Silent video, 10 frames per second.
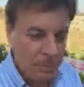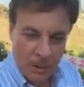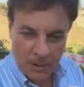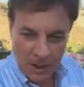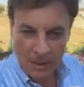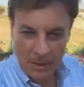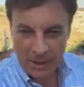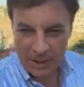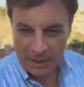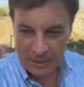Poor Donald,
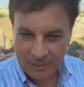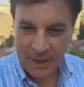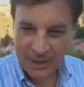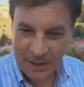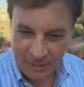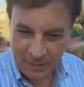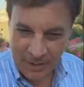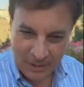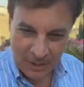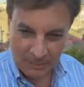man, he's got to, like, go
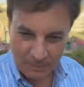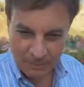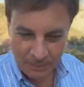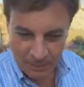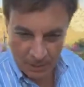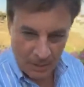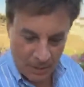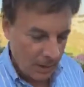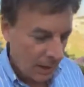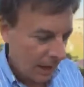out there
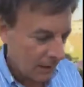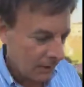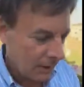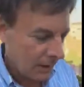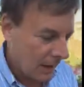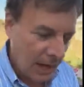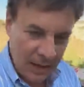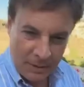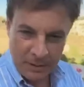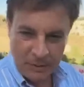at the
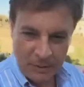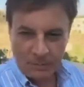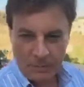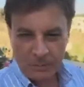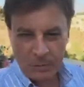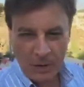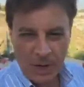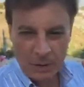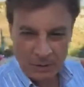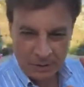height of his
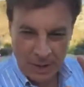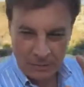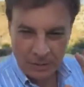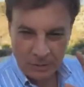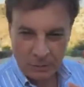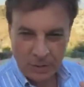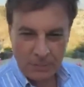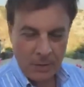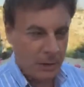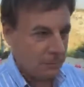trying to establish his
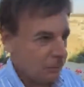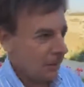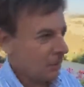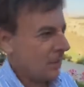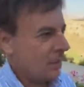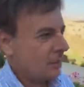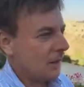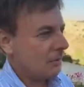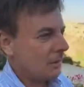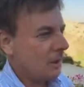credibility and prestige
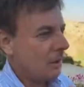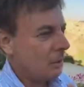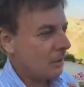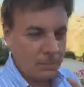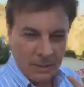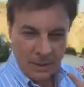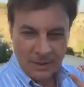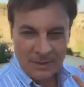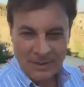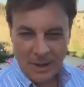and have to deal with something he
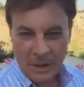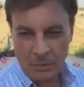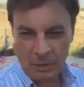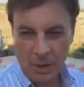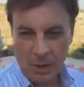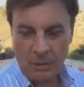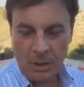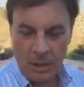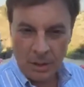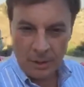did 10 years ago.
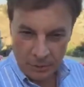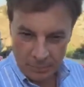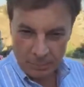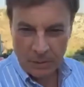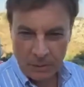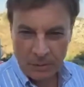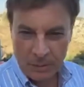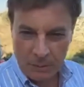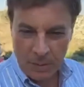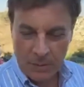This is
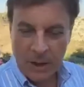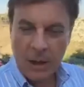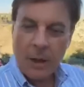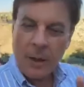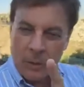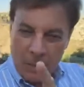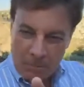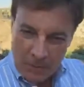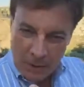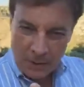producing humility.
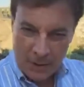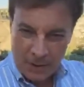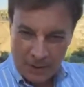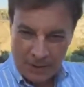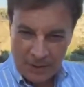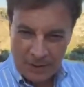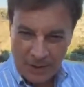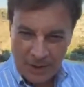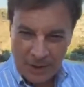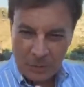Humility
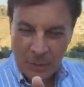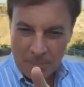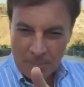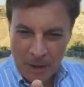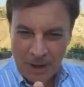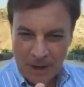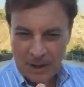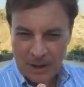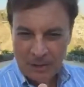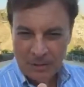is what America
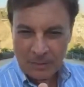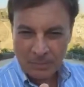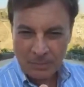needs.